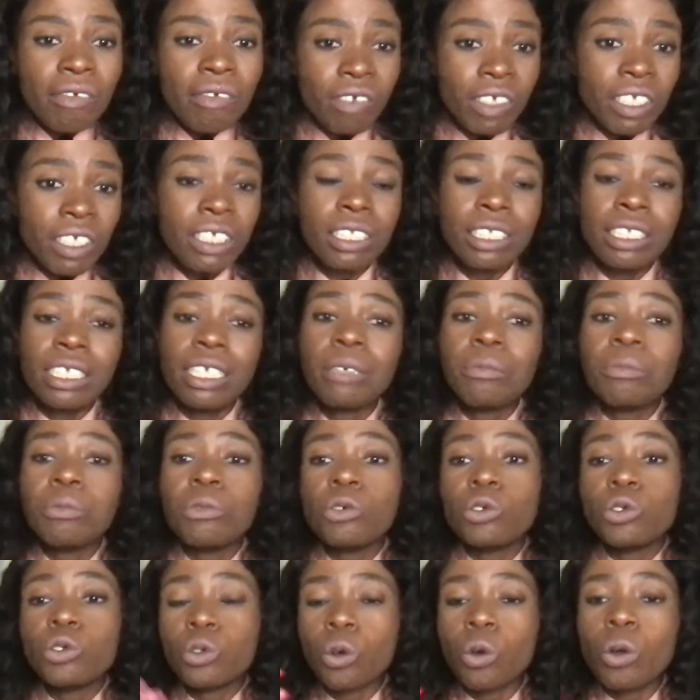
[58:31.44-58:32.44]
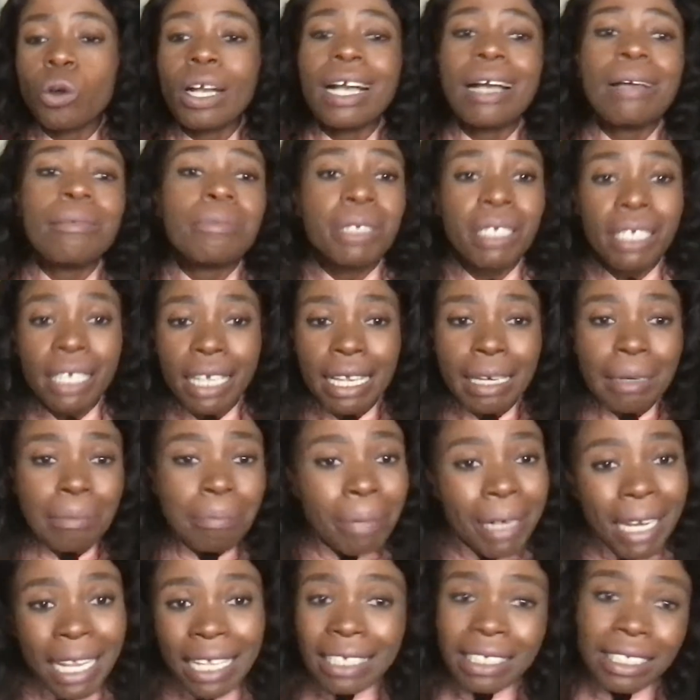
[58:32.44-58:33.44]
vegetables, or coming and
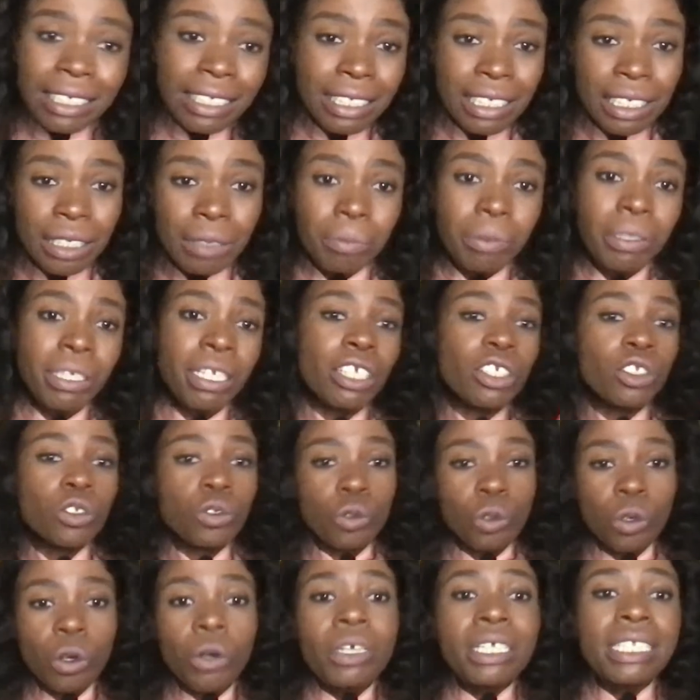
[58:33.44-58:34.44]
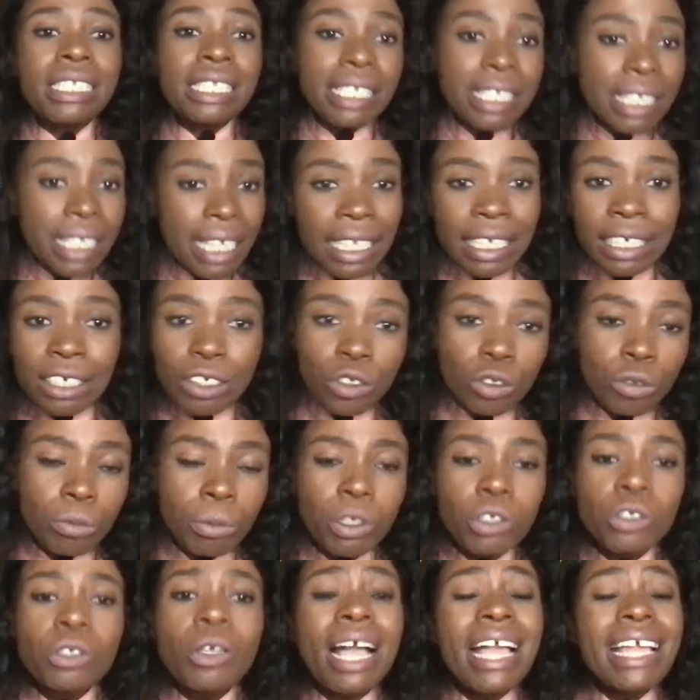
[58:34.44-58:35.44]
planting the spinach to go and sell it
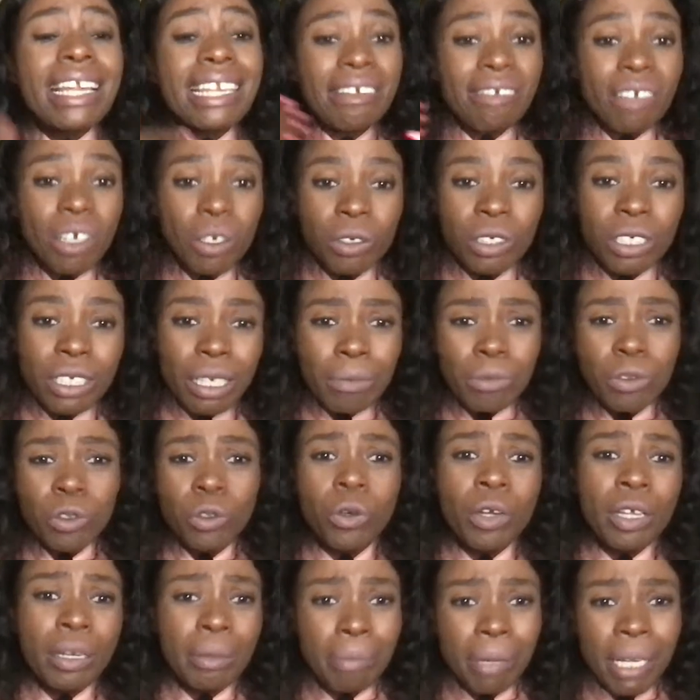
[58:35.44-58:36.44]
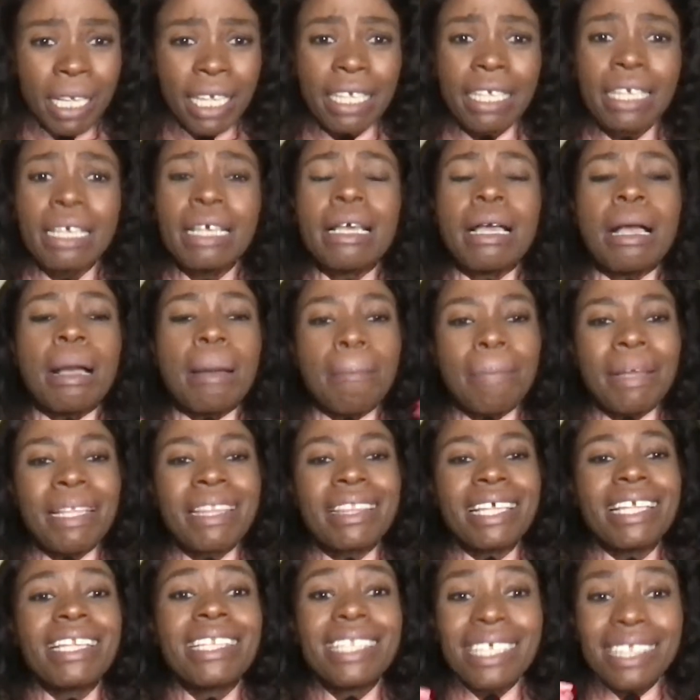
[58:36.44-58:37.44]
tomorrow. So I never got time to go and play. But
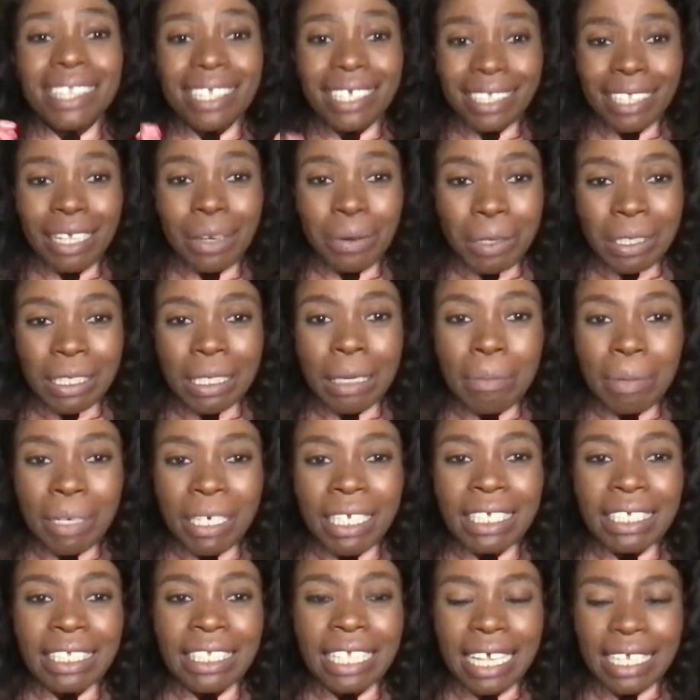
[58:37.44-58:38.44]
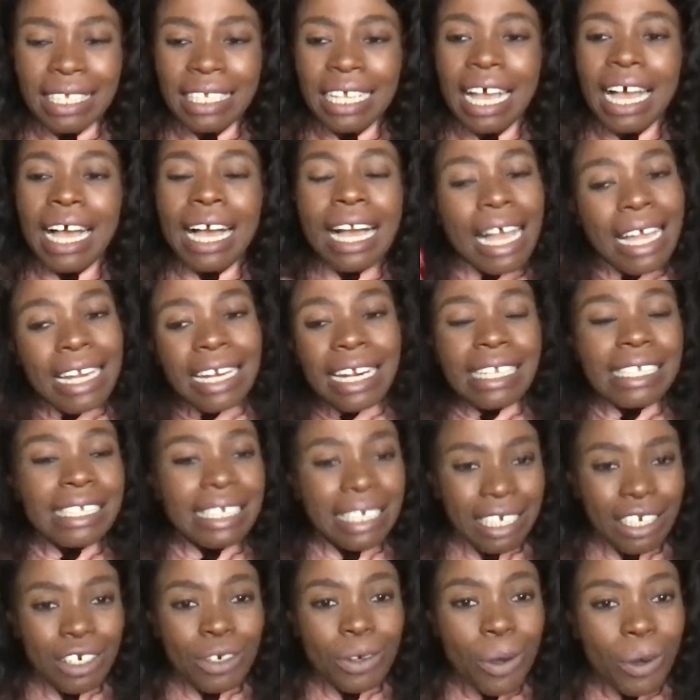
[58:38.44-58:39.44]
then the thing that was happening is that, and I
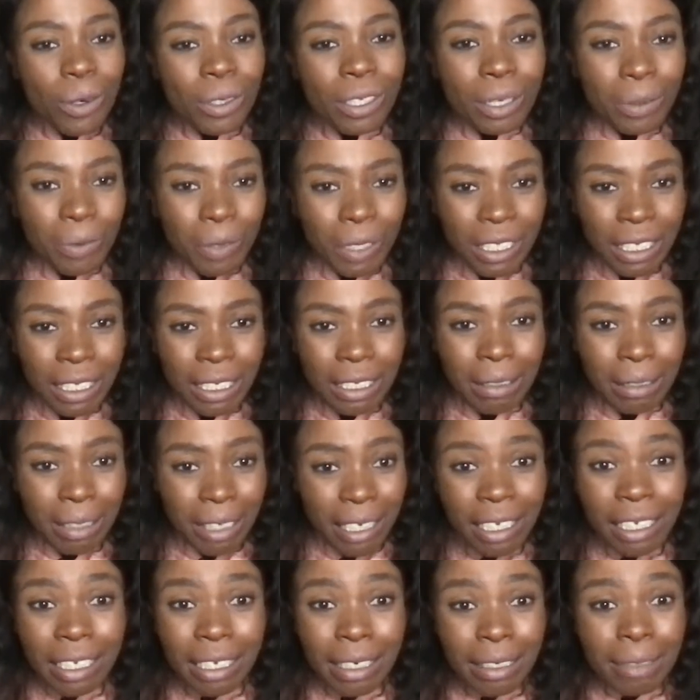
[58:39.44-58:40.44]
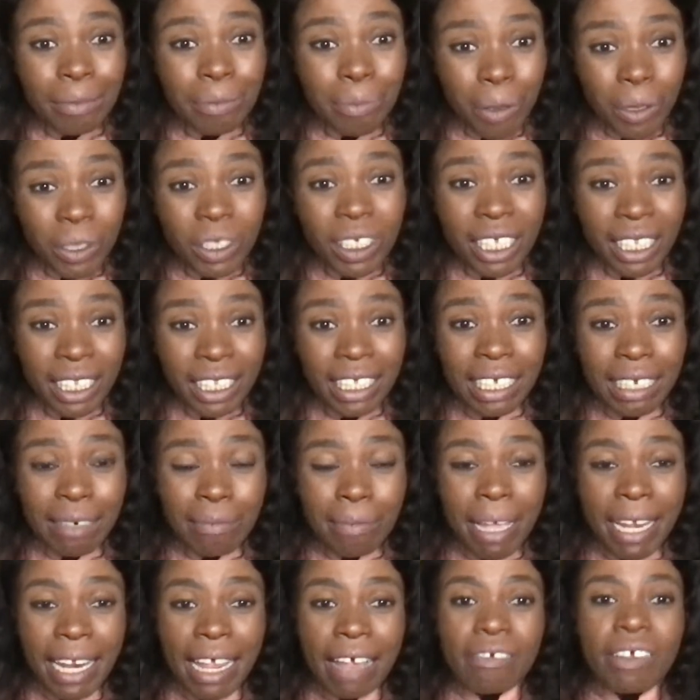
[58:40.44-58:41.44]
didn't know that was an important thing in
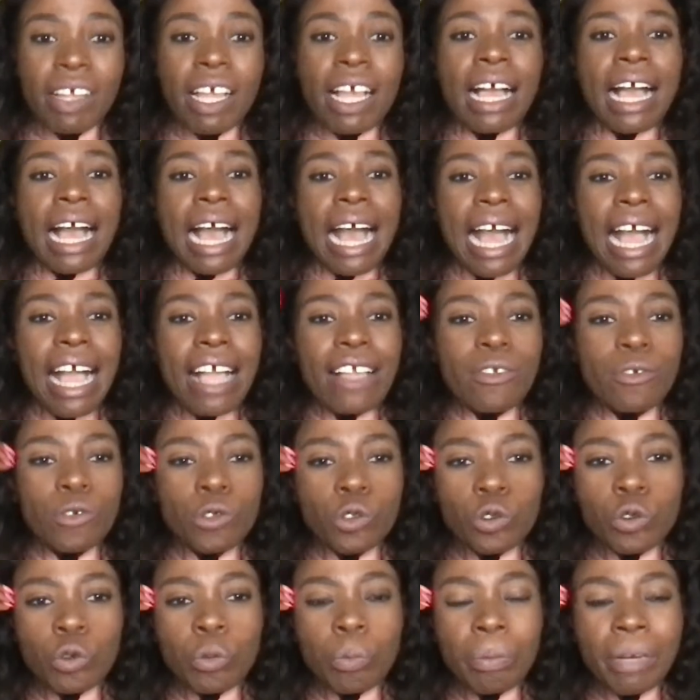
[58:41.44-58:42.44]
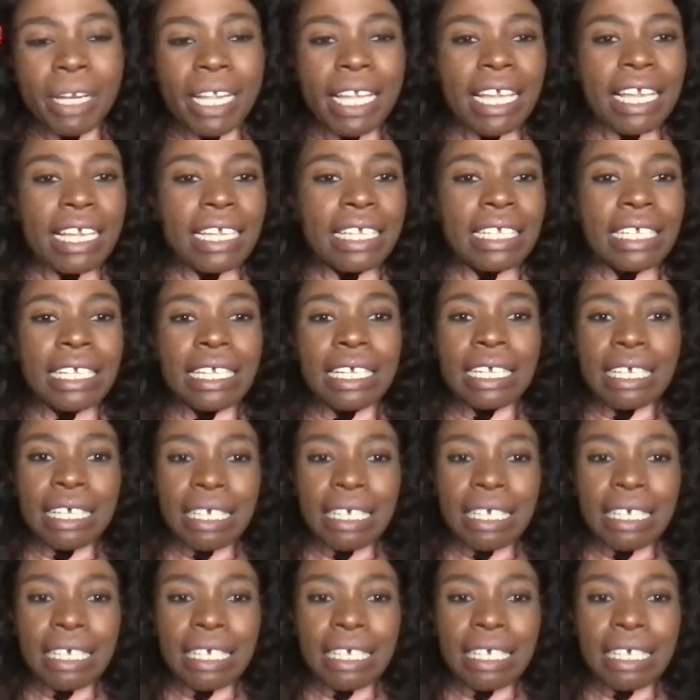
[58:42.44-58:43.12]
my life, I used to play